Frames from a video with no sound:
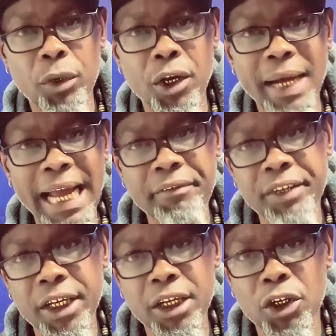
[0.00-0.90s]
We don't
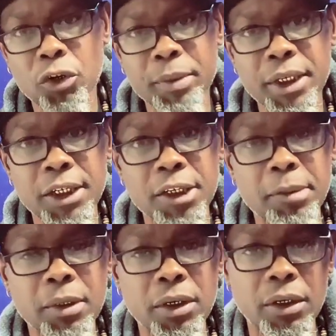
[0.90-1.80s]
have any
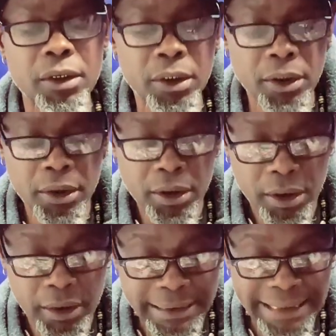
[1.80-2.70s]
aluminum or
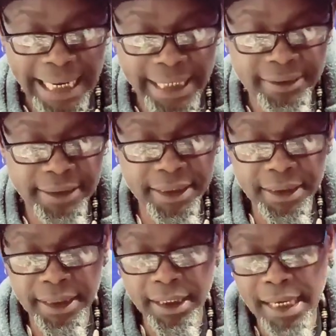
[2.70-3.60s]
stainless or
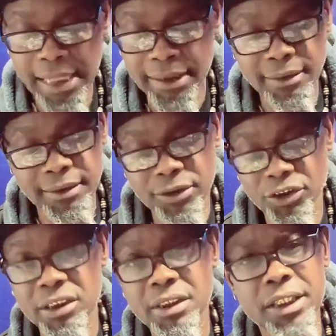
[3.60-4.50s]
anything like this. This
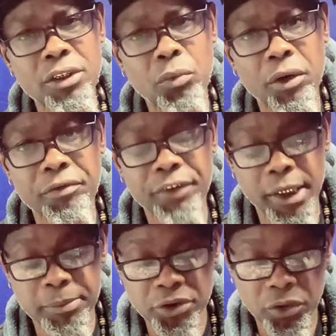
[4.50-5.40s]
is just steel work,
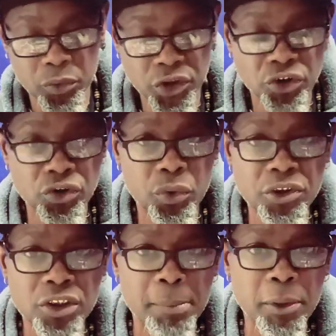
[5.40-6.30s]
fam. So we're just
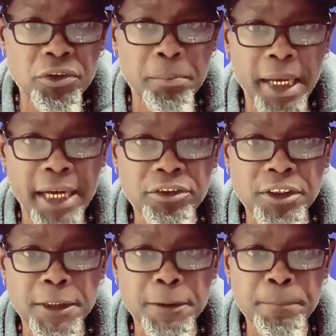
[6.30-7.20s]
doing something on some mild
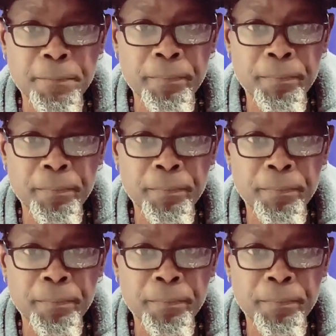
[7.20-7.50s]
steel.